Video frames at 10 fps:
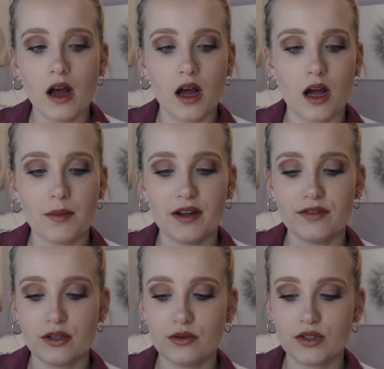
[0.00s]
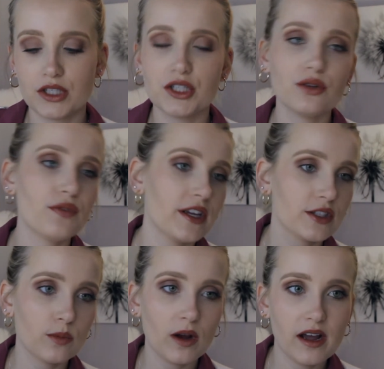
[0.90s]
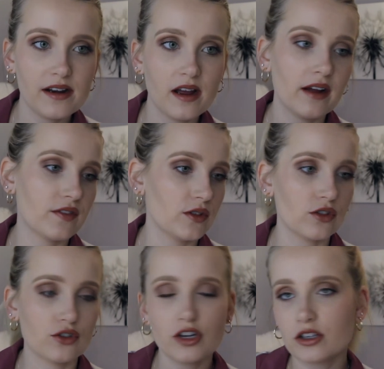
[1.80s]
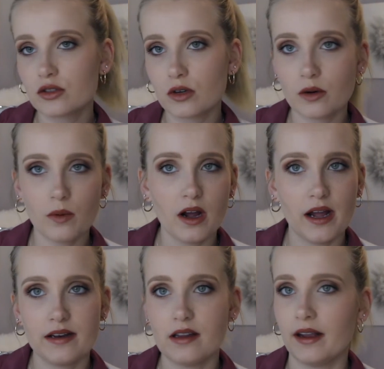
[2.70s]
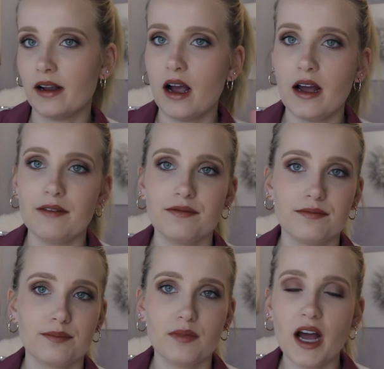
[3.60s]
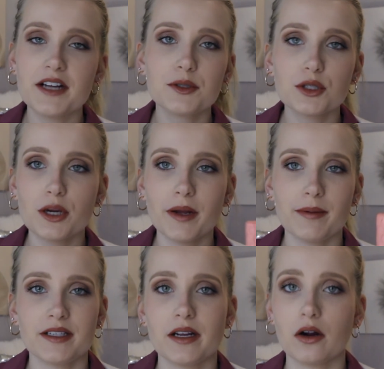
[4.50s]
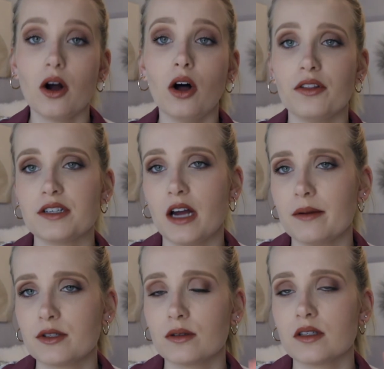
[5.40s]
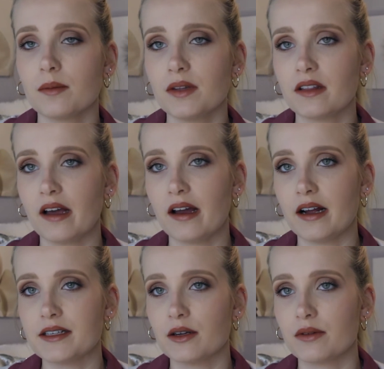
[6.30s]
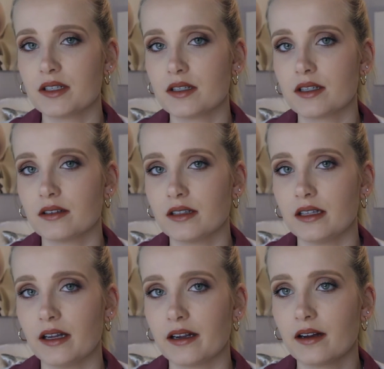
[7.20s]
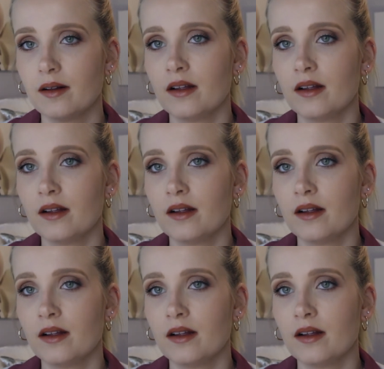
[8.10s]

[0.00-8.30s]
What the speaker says: I've used the Too Faced one, I've used a drugstore one. Like, I switch up my mascara all the time, so it's something that I don't necessarily like